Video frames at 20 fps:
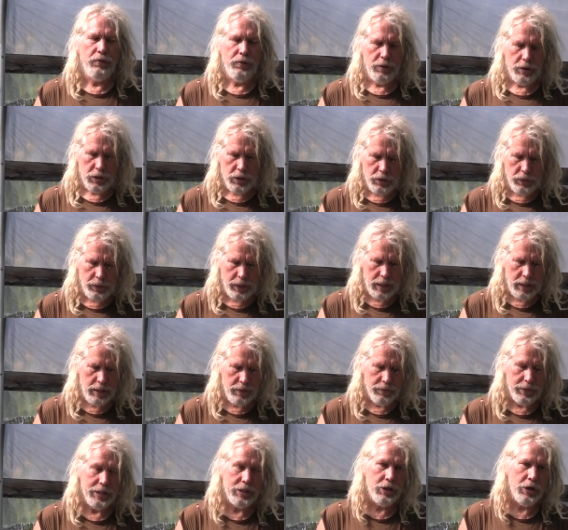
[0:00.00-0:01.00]
for you
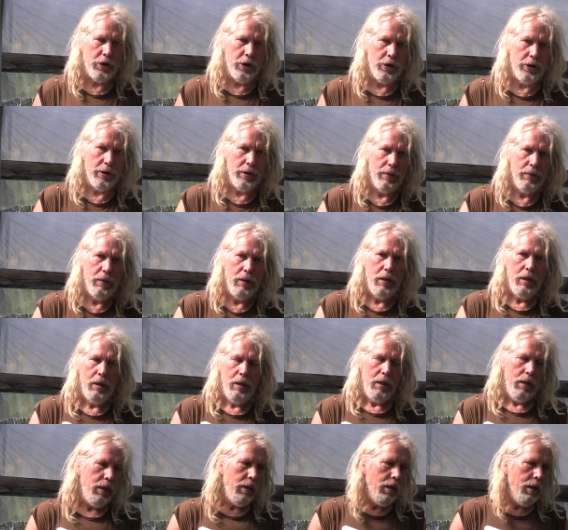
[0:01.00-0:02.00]
in return.
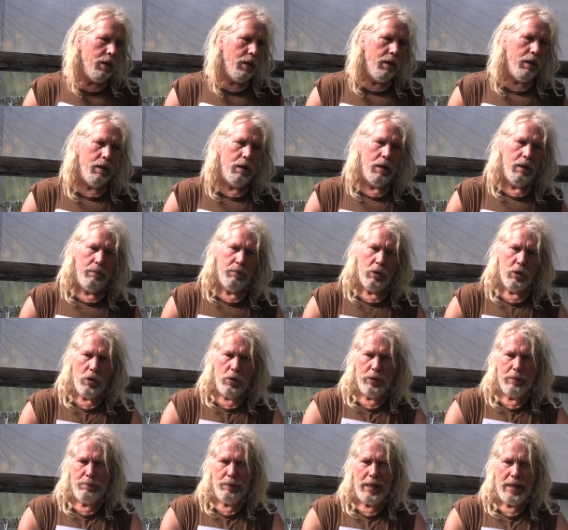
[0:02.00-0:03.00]
Uh,
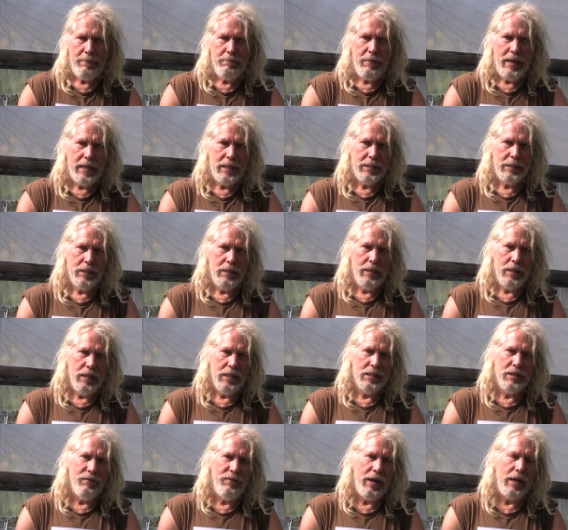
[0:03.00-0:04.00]
growing plant medicine
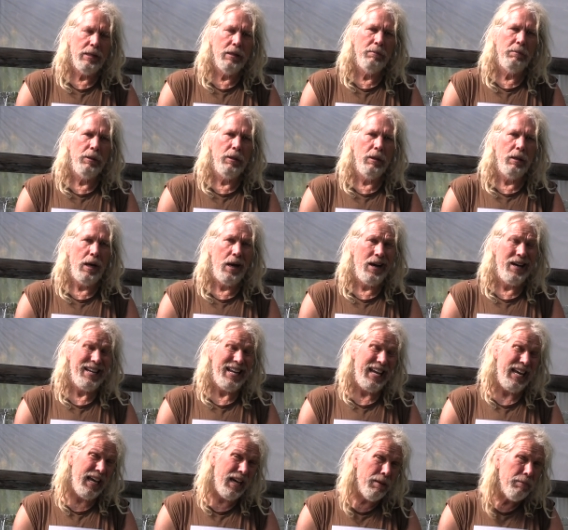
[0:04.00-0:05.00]
is available on
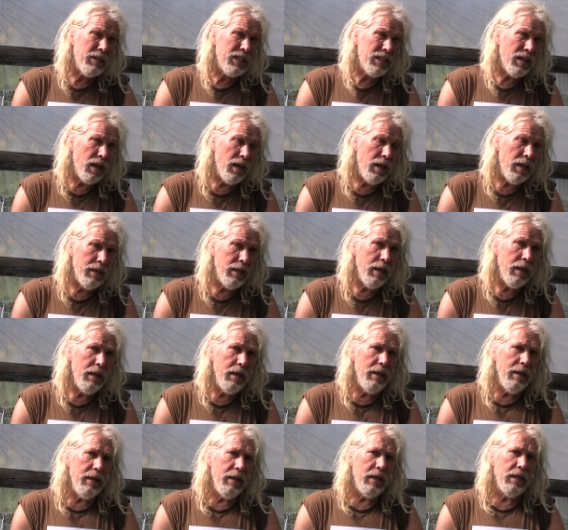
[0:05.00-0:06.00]
Amazon.
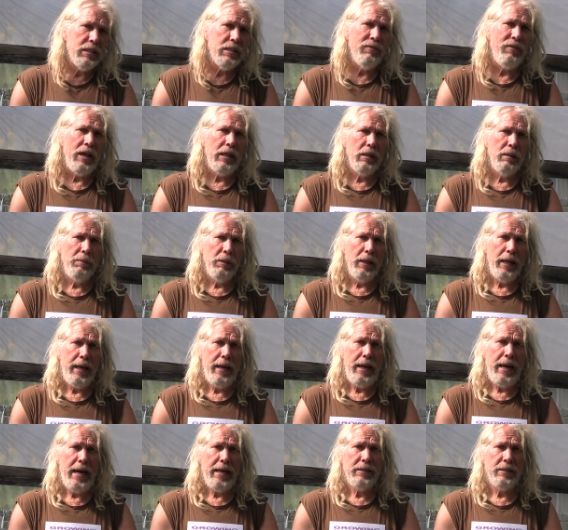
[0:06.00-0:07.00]
It's available
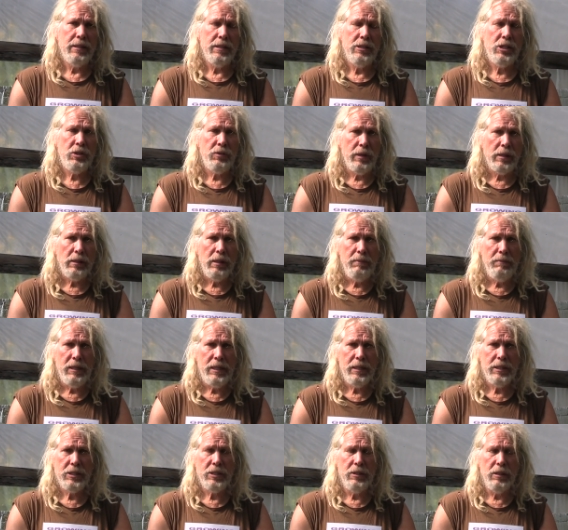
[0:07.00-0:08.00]
at the Strictly
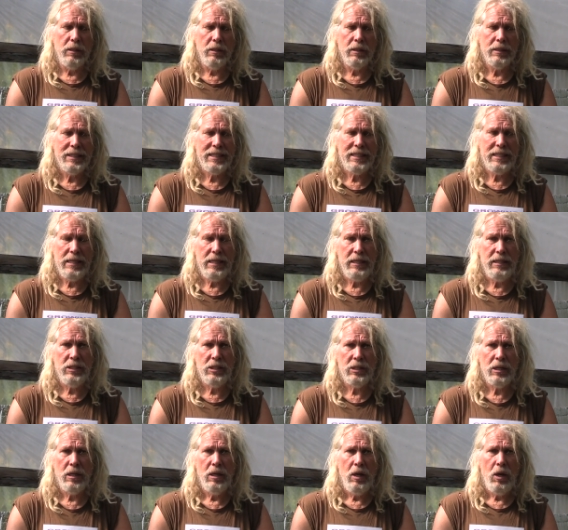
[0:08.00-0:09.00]
Medicinal
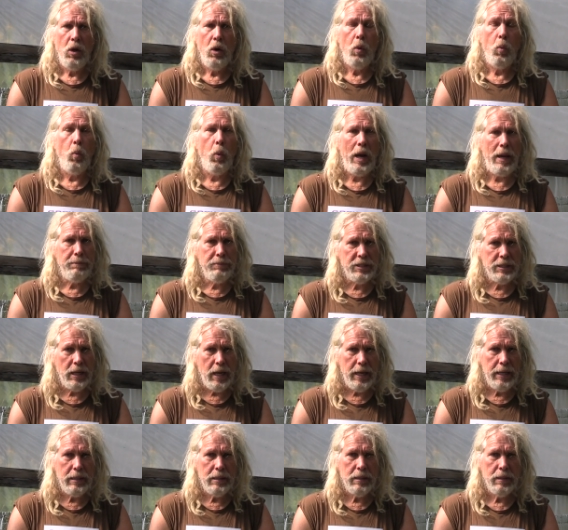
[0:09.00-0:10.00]
Seeds
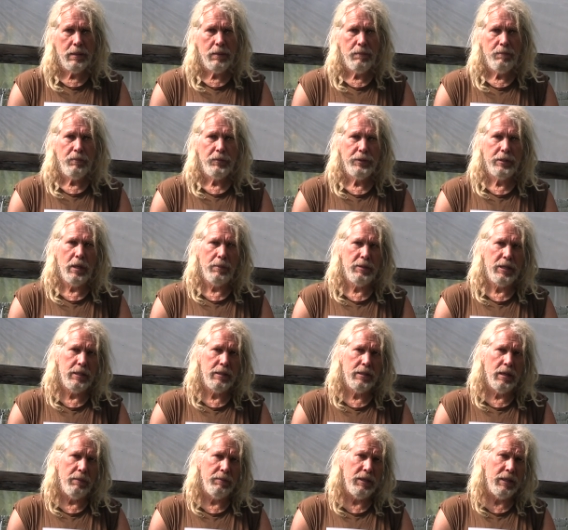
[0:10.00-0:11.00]
website,
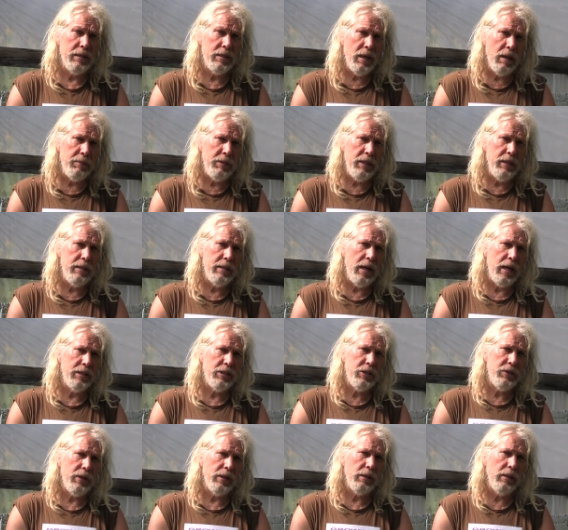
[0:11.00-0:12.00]

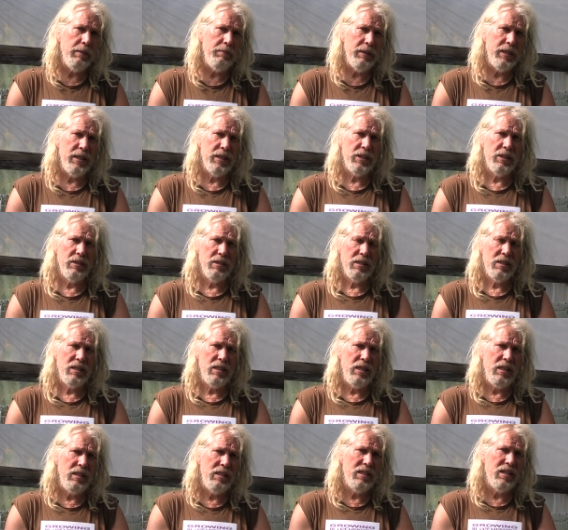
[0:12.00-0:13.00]

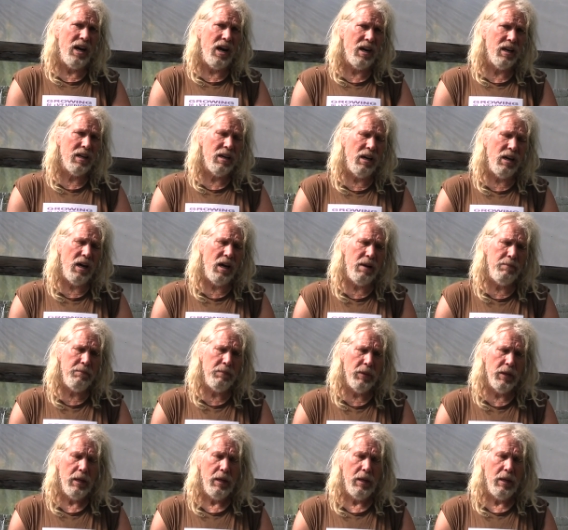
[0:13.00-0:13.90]
www.strictlymedicinalseeds.com.